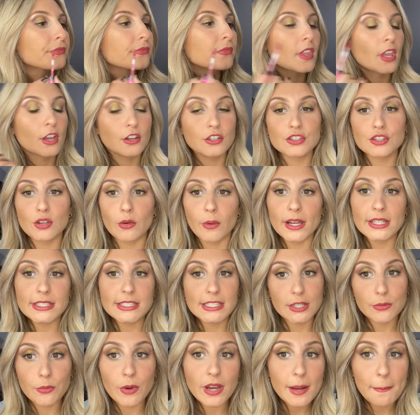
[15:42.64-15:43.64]
So I
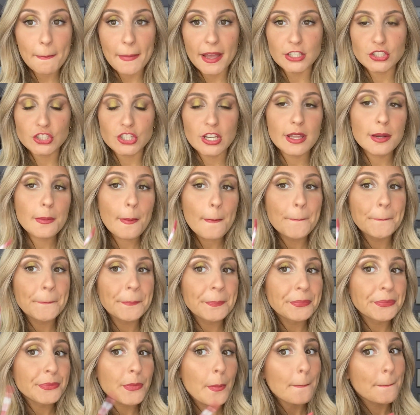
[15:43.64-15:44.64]
did want to mention,
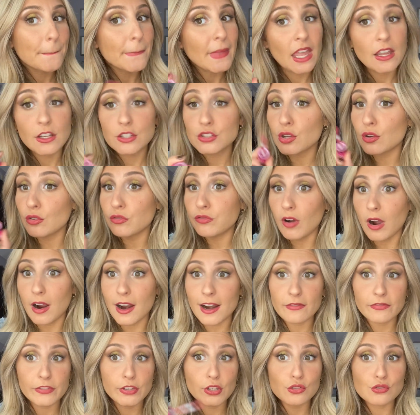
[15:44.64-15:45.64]
so
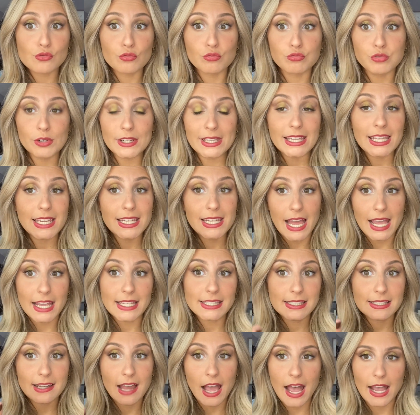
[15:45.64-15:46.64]
far it feels really
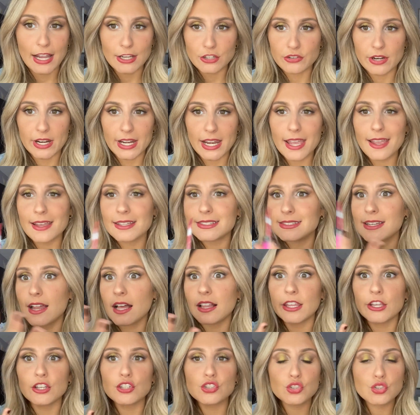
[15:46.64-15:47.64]
nice and hydrating. It's not
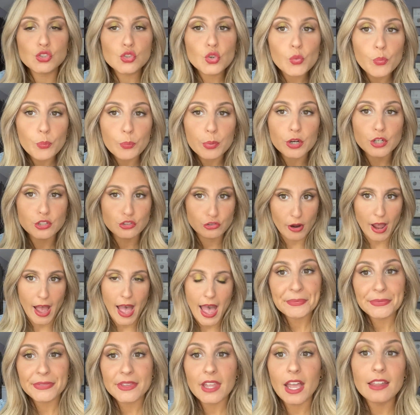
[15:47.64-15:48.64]
like super
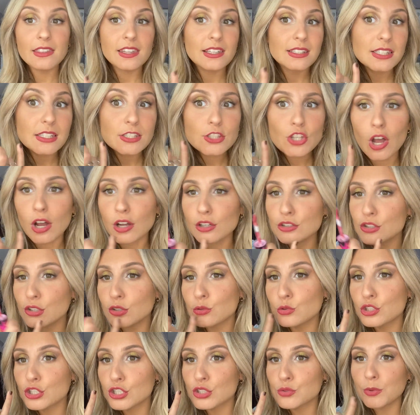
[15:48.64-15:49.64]
drying. And this is
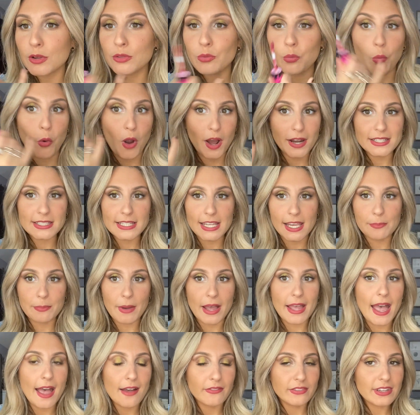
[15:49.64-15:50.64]
also just with one dip.
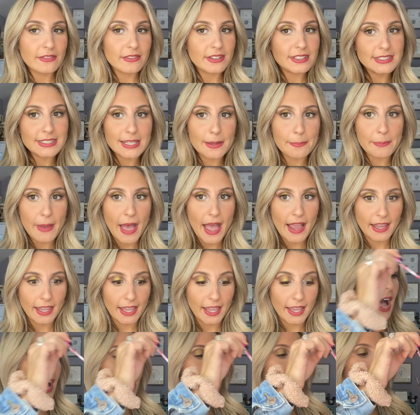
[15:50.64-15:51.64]
I haven't even dipped back
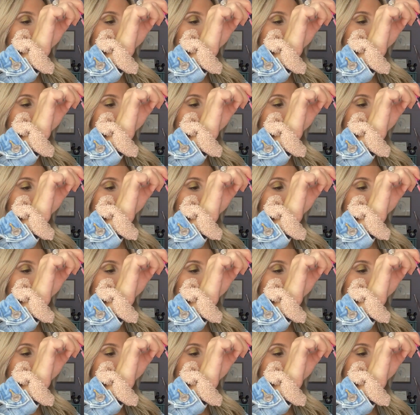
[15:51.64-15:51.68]
in. I am